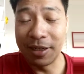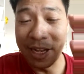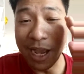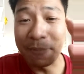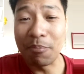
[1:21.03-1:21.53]

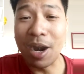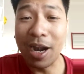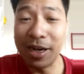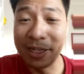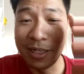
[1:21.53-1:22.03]
the
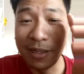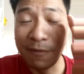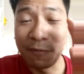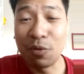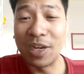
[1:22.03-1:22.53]

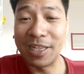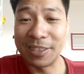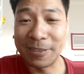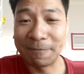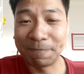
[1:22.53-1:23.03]

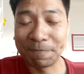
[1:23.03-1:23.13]
admiringfulness.